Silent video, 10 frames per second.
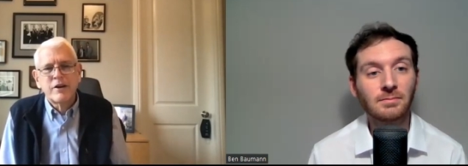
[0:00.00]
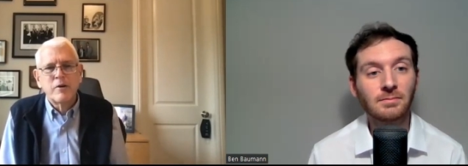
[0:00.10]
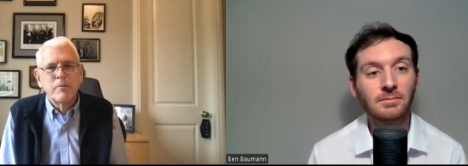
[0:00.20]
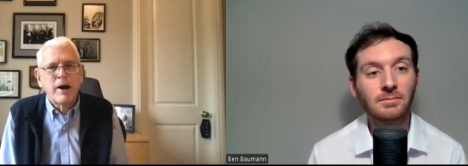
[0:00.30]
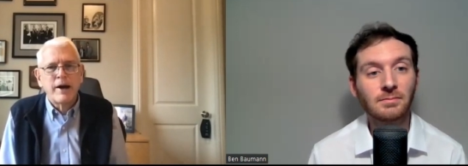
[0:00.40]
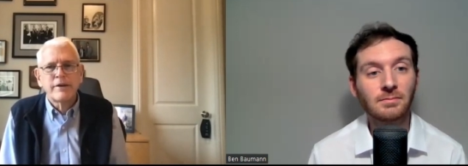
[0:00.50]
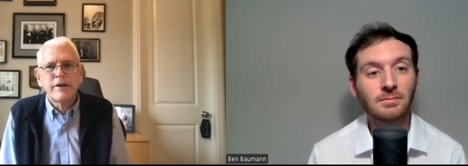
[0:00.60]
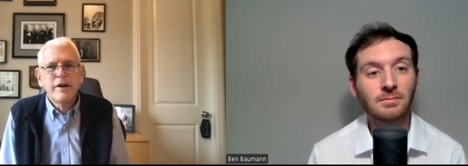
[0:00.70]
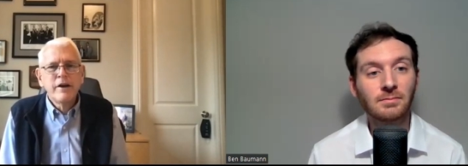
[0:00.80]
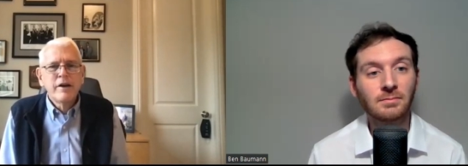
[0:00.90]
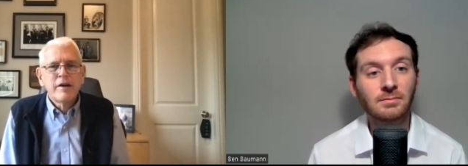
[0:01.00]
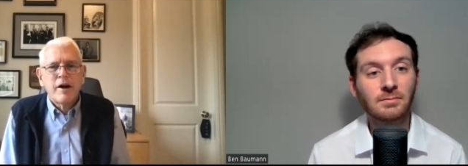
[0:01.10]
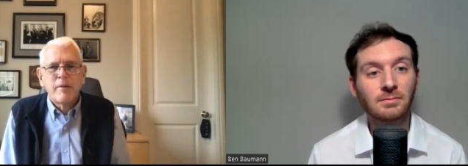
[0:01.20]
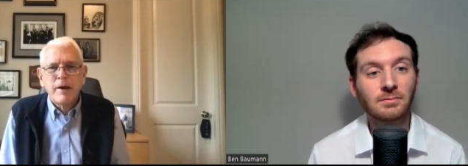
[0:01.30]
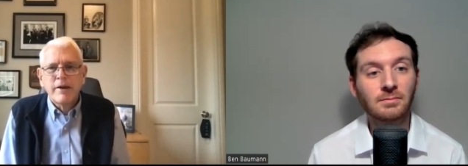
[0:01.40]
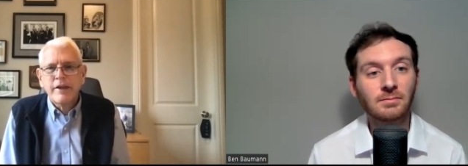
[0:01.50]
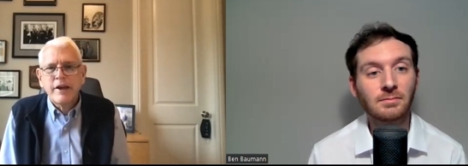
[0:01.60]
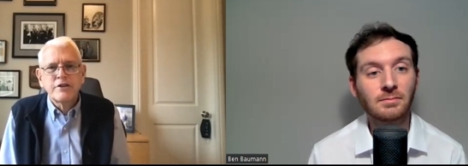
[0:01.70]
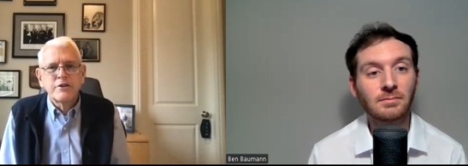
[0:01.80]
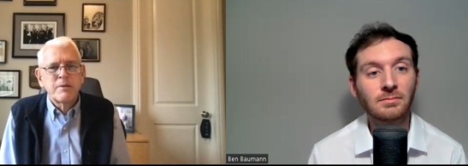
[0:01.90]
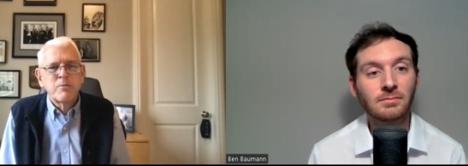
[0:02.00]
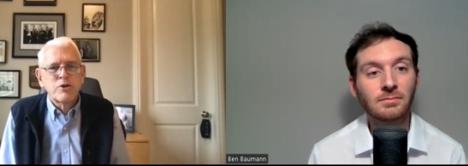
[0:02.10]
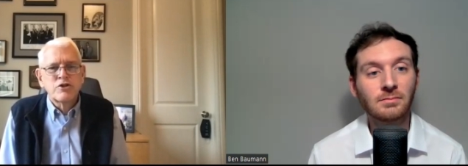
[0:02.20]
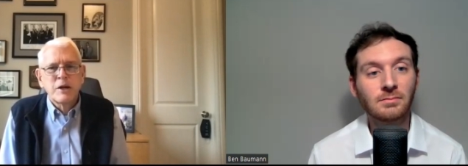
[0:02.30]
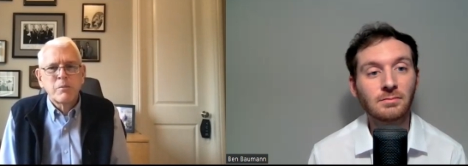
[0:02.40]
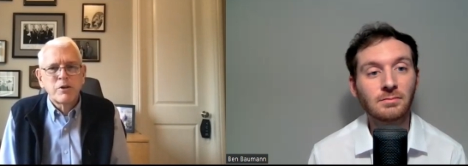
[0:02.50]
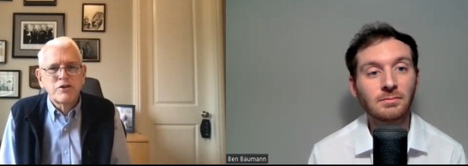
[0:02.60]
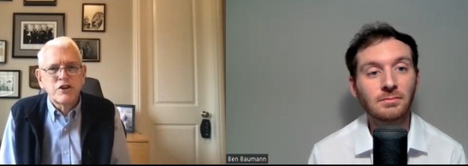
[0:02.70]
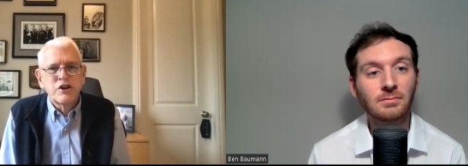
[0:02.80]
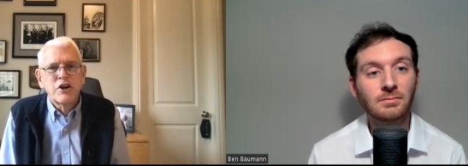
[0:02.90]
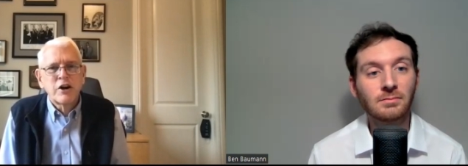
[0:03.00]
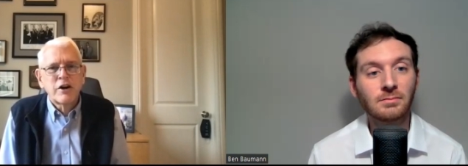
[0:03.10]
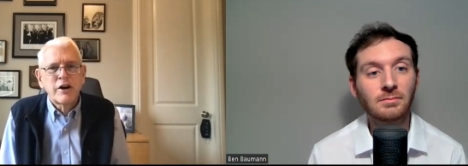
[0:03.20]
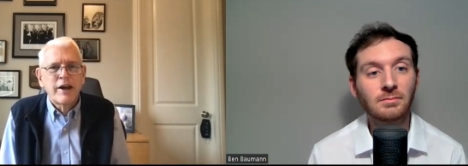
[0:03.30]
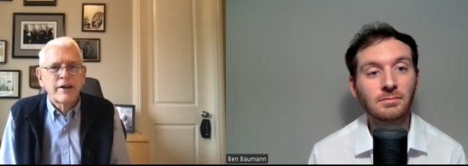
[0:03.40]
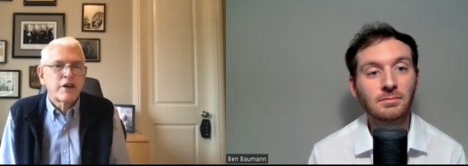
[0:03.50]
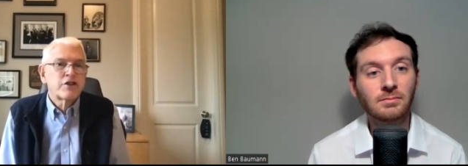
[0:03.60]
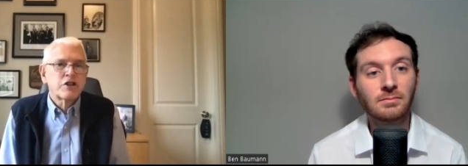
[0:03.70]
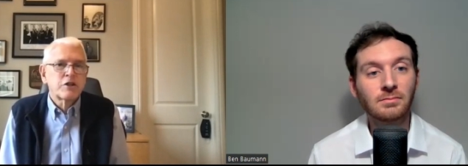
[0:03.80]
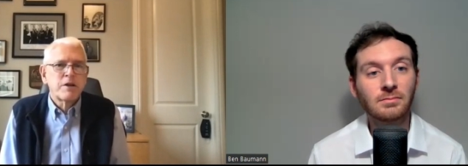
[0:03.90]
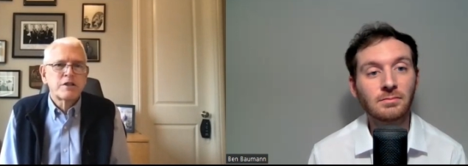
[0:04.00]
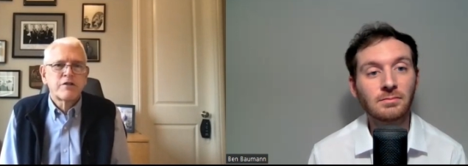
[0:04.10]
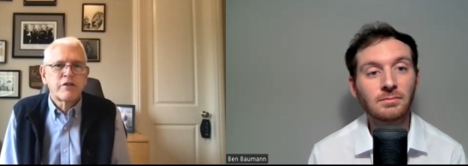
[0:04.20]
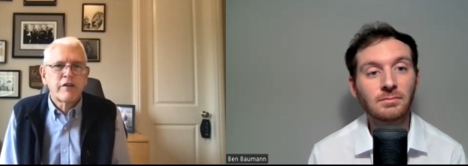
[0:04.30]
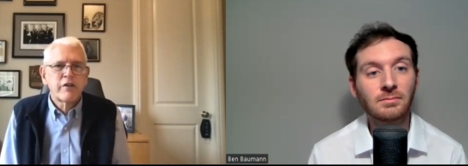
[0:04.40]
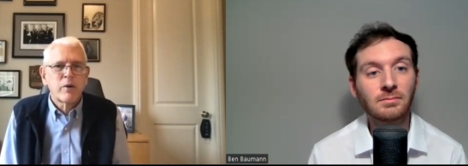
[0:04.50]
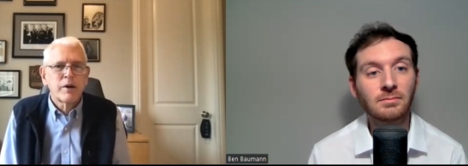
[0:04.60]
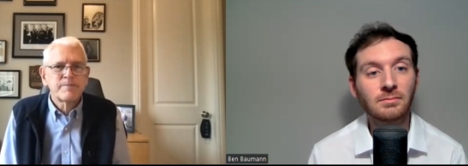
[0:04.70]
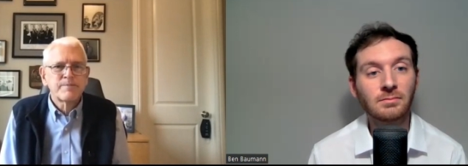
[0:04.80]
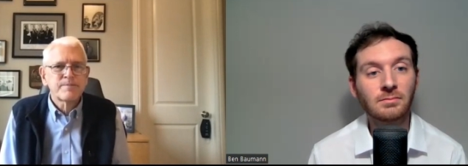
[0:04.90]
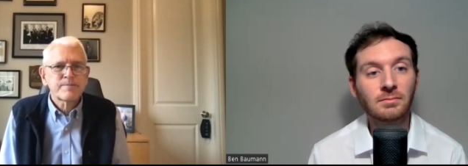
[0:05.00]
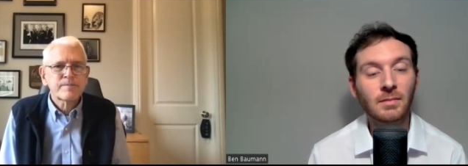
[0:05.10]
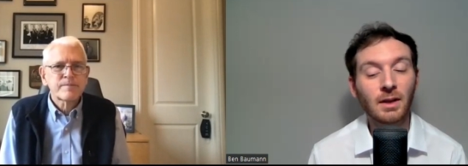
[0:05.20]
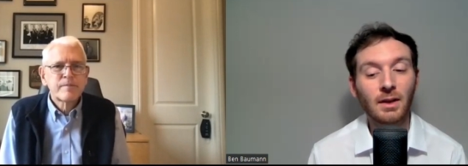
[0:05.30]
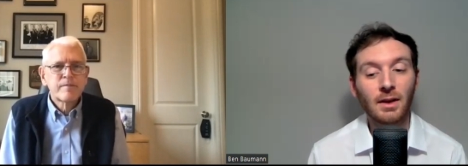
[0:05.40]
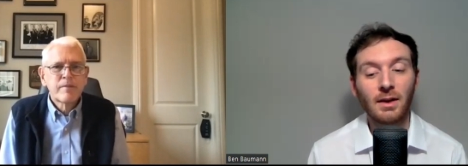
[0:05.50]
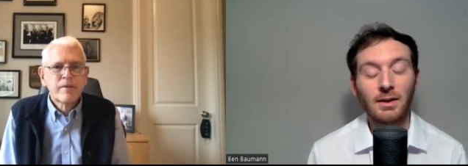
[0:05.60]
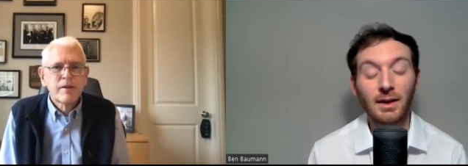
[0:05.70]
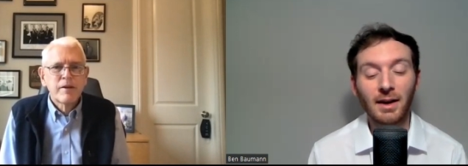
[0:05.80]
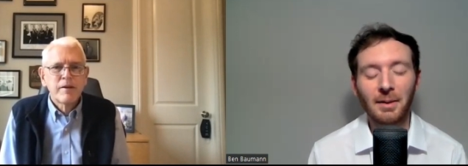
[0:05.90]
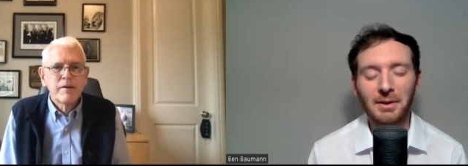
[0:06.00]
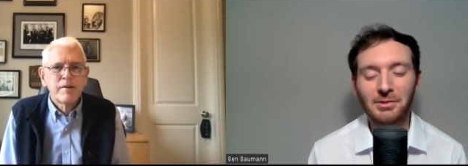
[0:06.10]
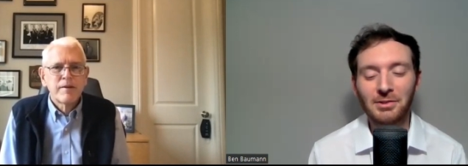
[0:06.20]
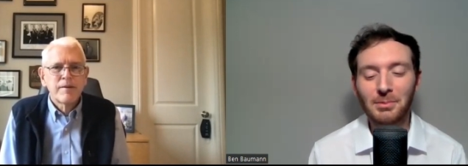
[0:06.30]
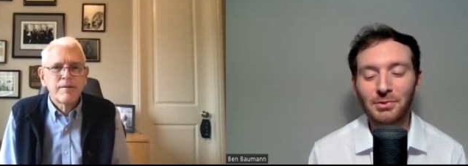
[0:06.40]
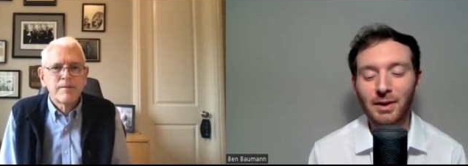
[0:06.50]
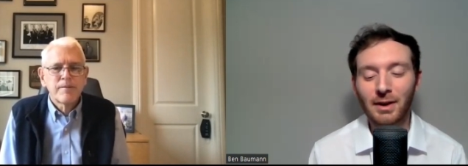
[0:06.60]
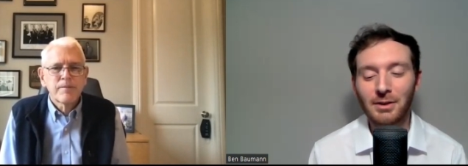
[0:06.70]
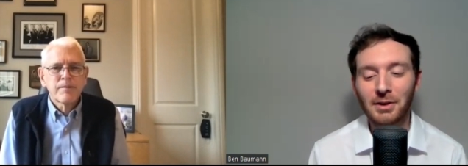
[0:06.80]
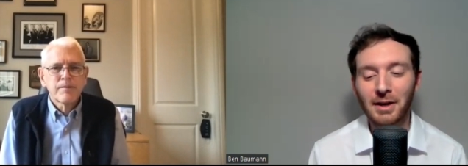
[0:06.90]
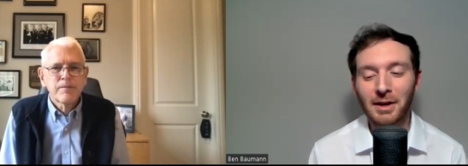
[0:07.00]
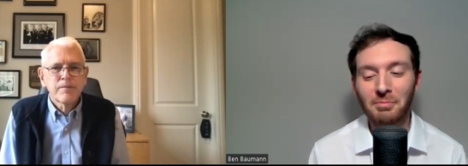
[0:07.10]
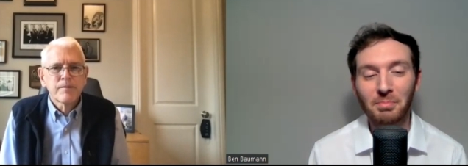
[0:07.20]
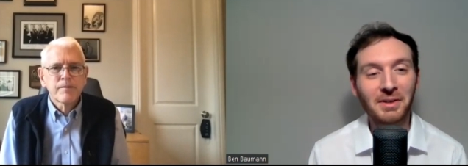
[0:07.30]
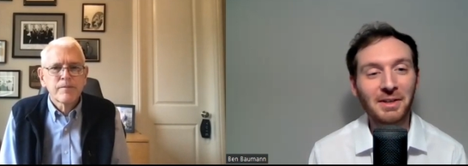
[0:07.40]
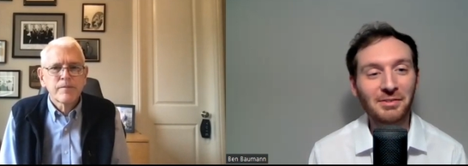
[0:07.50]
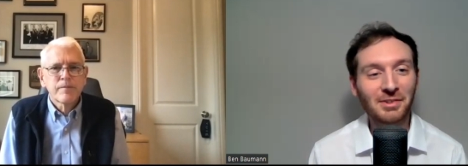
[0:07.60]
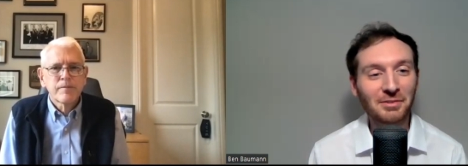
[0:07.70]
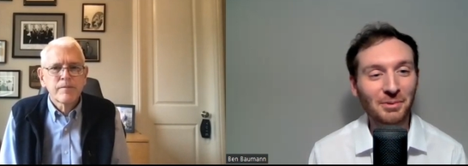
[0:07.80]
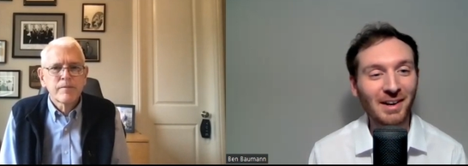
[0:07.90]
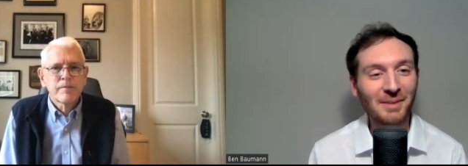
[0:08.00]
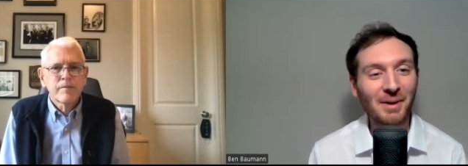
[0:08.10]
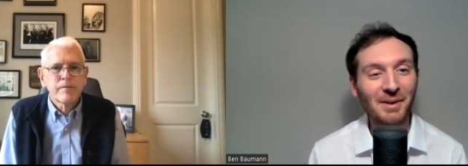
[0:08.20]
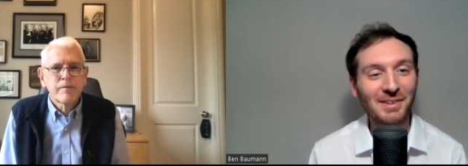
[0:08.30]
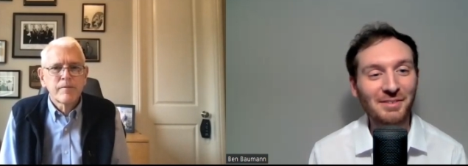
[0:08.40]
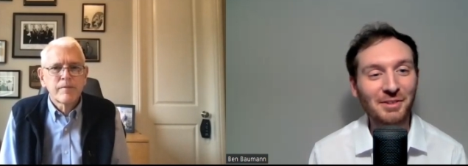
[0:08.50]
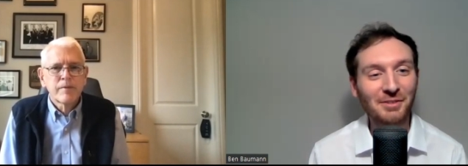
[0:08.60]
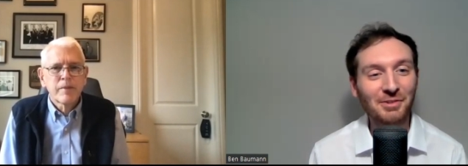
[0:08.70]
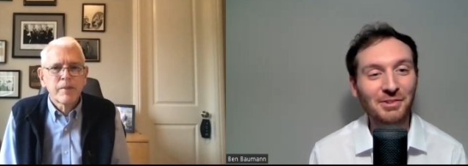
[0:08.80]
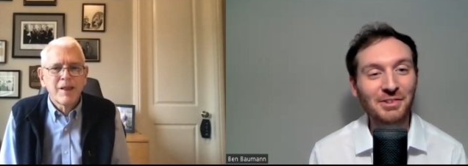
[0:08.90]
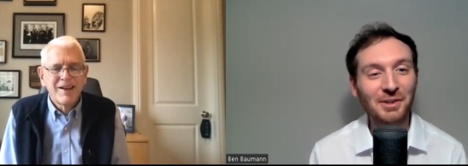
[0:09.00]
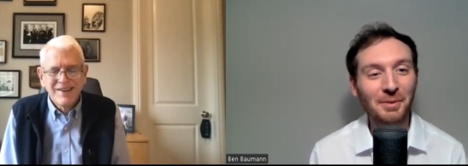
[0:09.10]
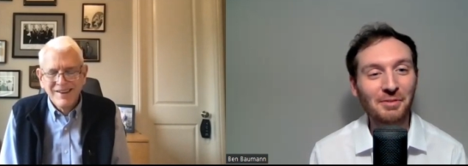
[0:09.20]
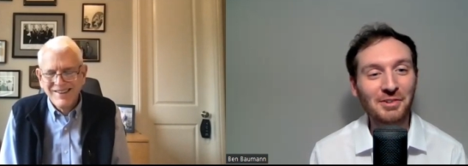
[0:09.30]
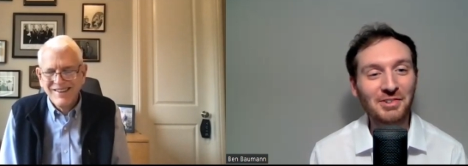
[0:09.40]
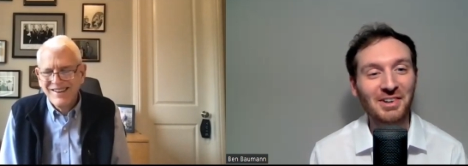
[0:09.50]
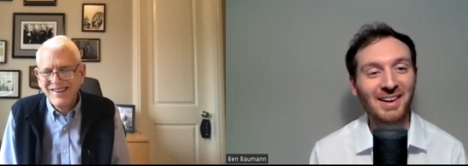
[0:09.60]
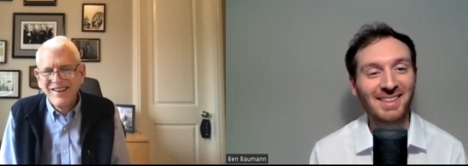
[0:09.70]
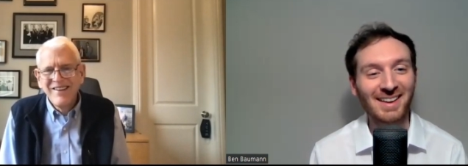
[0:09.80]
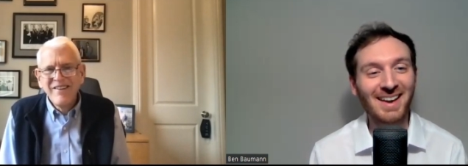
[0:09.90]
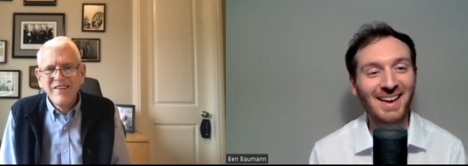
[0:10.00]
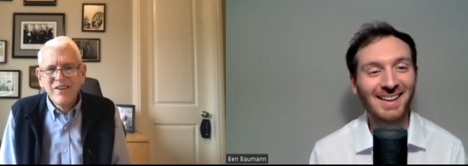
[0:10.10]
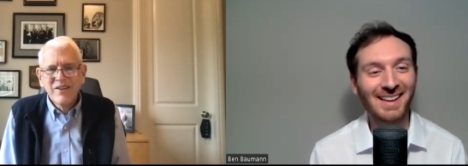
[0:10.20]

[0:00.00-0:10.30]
Speaker 1: you know, might uh, make things a bit more stable and secure and less expensive for everyone.
Speaker 2: Yeah, I mean, it seems like you're gonna have plenty of stuff to write about then for the foreseeable future. I
Speaker 1: think.